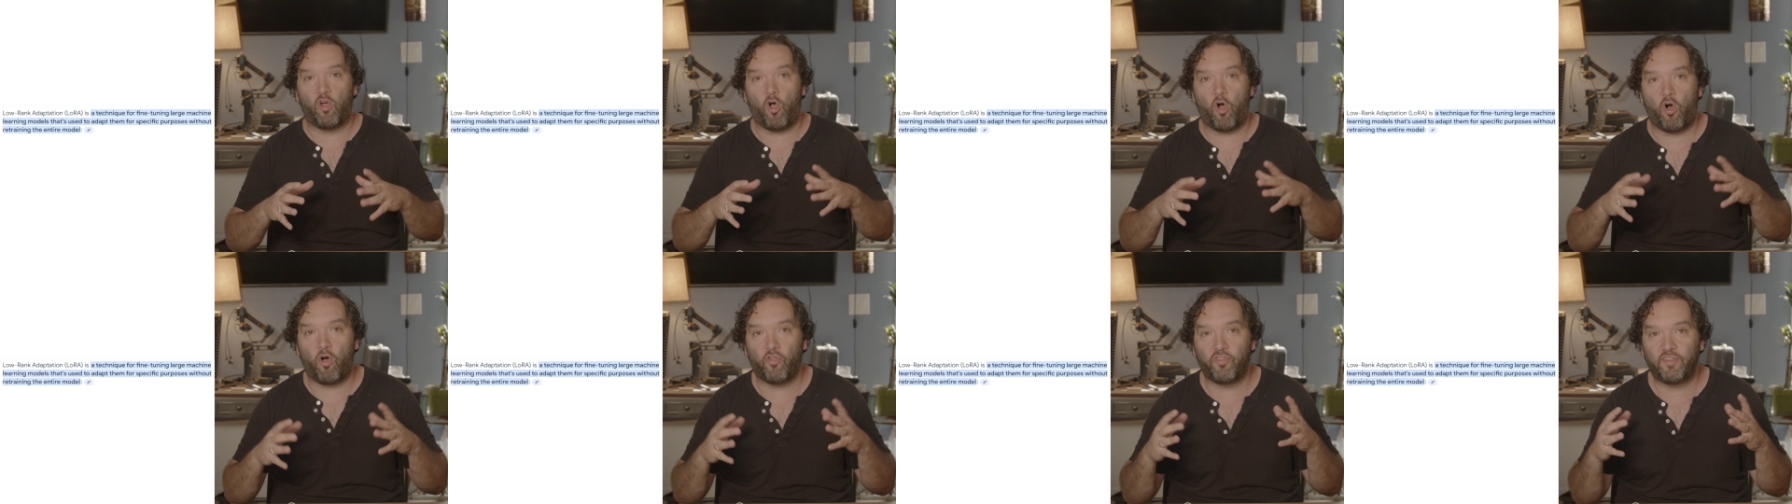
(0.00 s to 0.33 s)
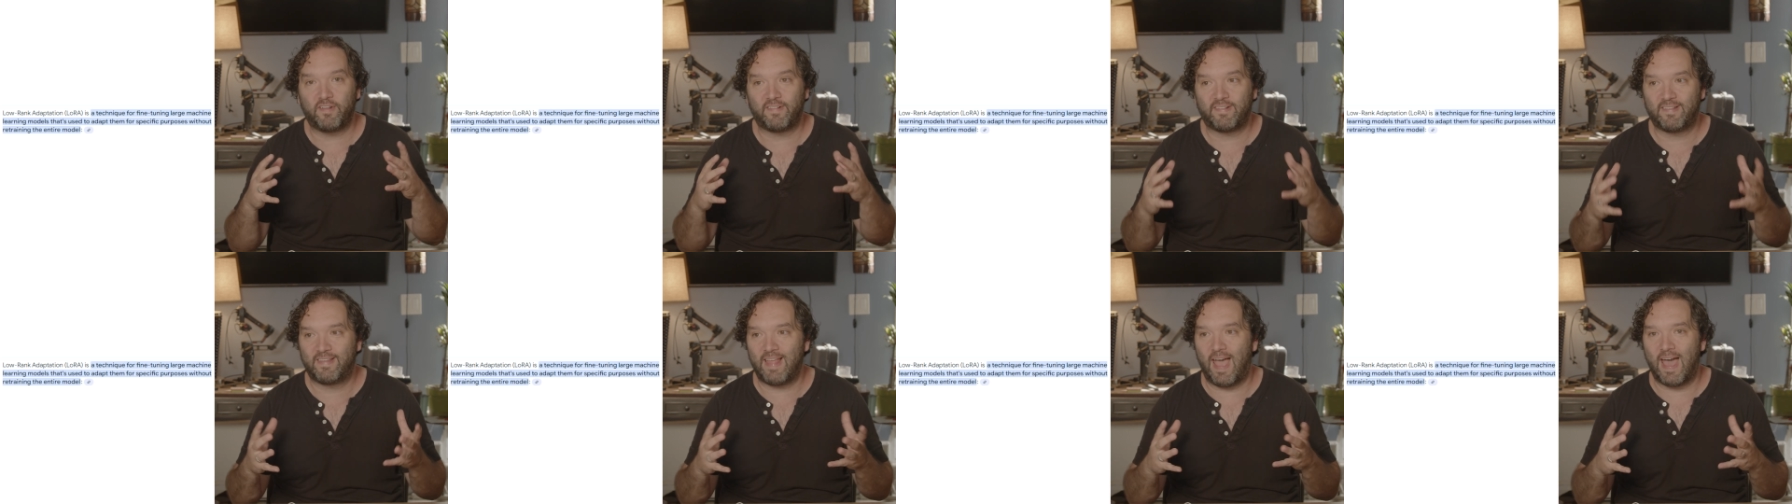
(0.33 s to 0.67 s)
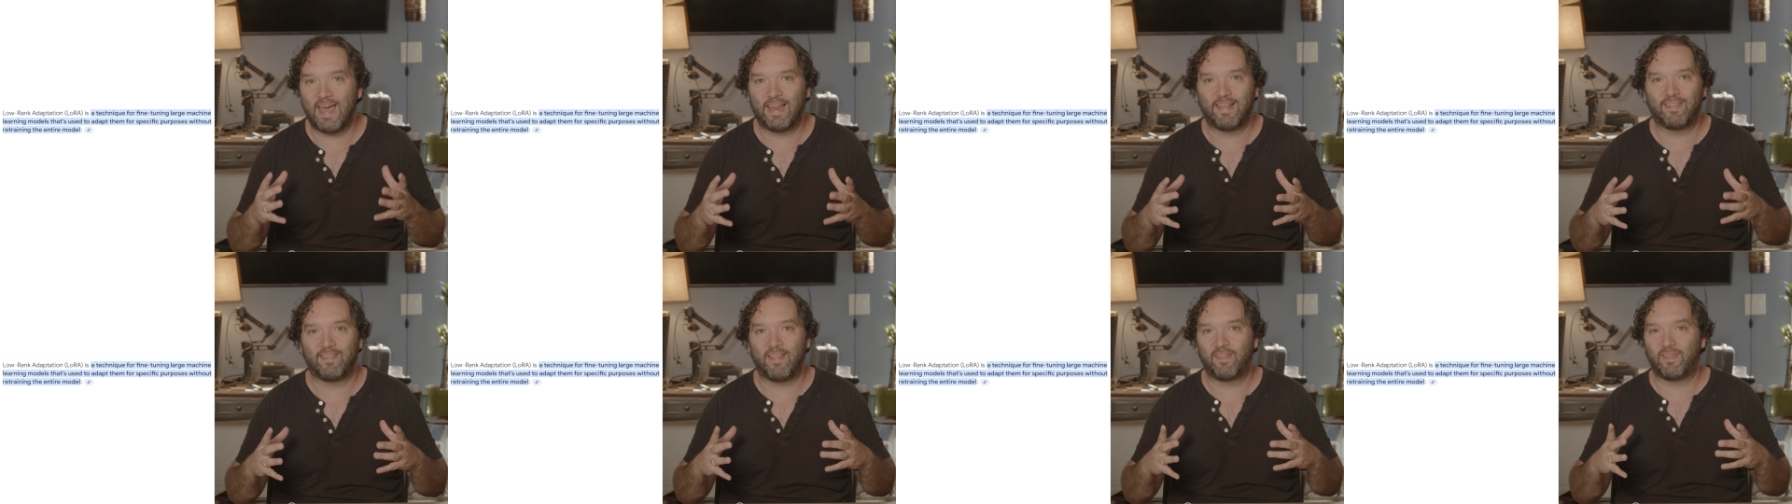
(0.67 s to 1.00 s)
all this
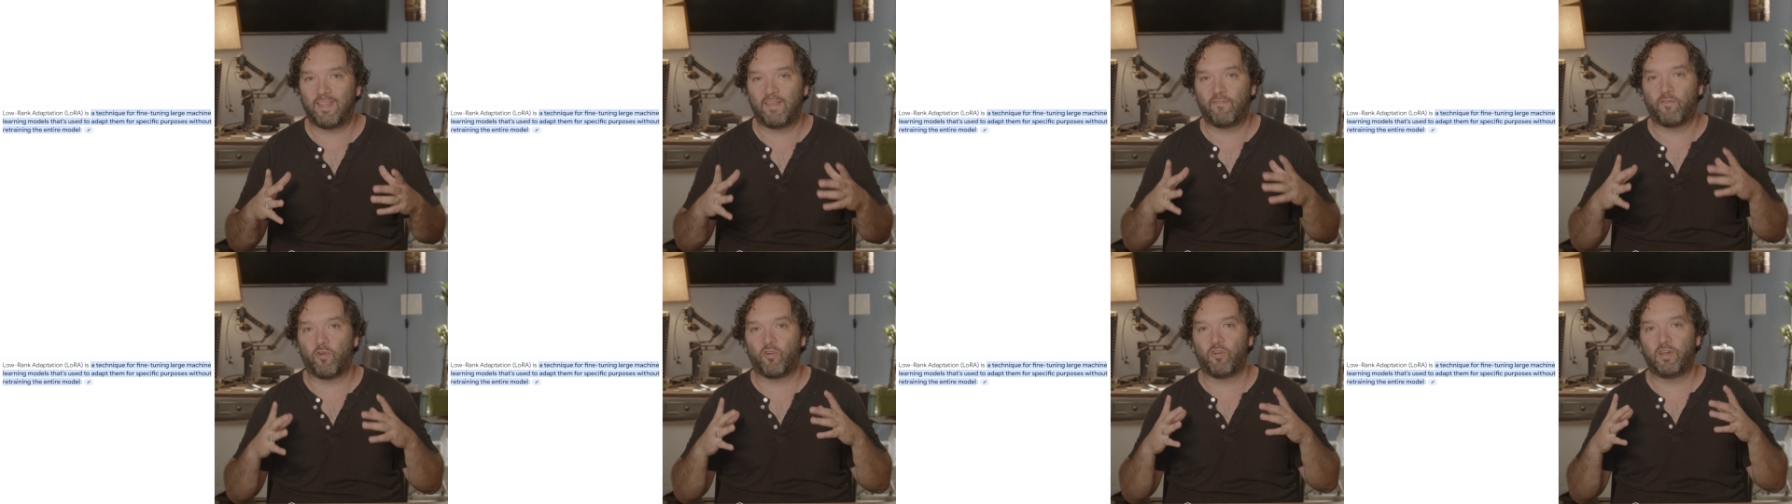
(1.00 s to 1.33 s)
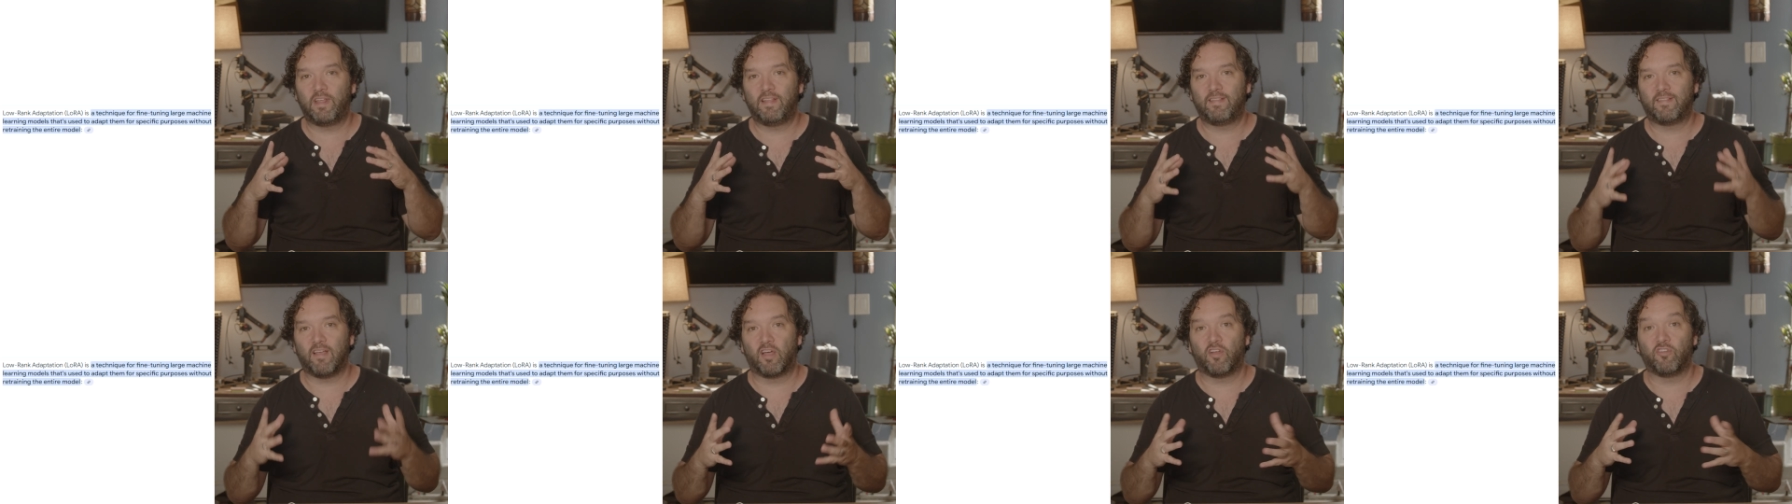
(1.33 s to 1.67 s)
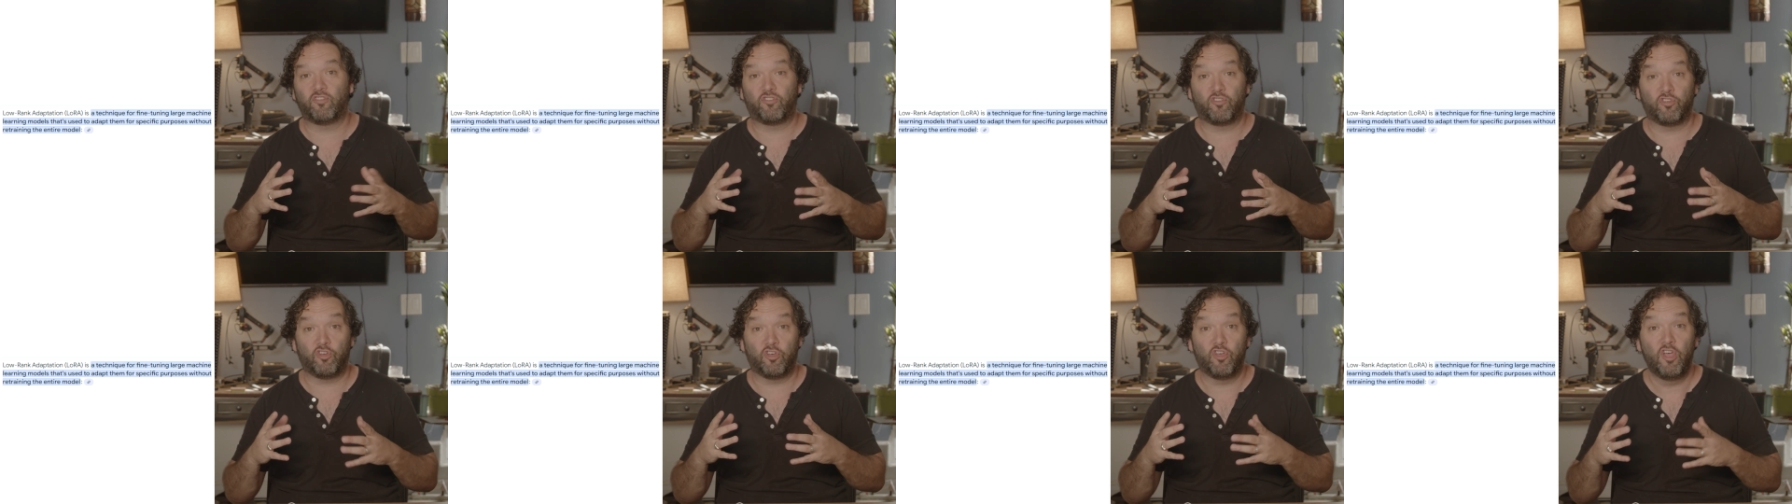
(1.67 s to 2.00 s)
data that they've already
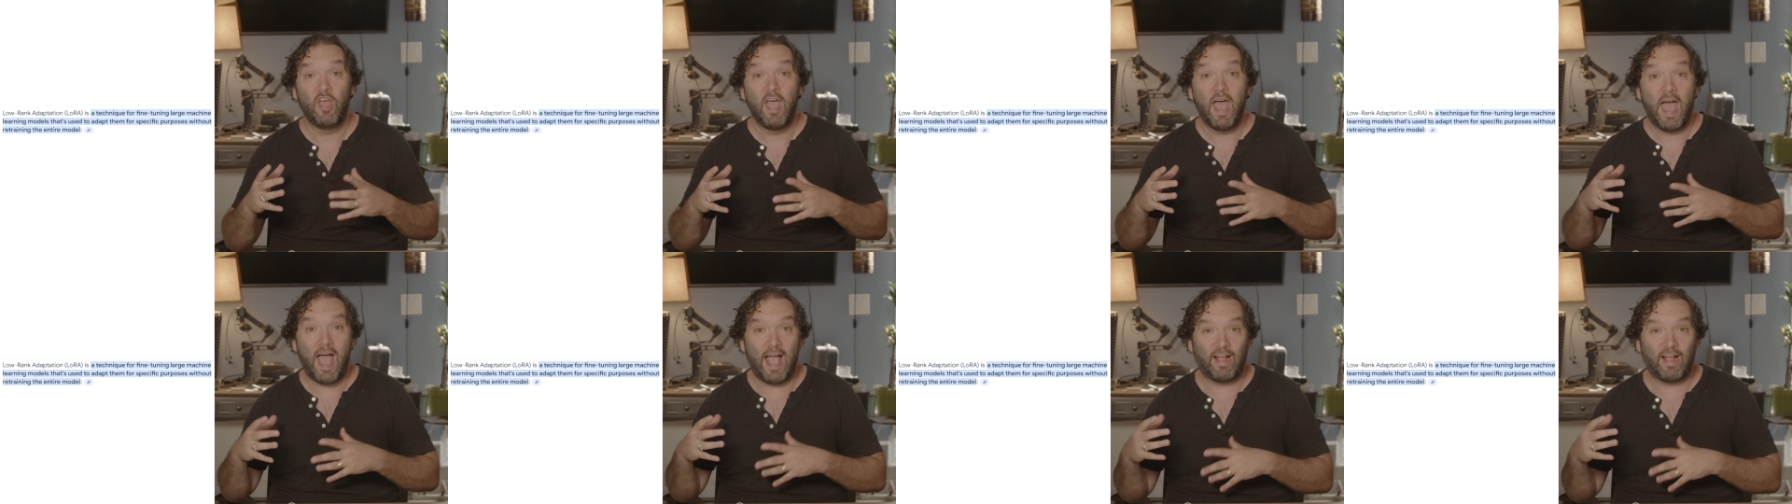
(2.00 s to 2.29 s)
done to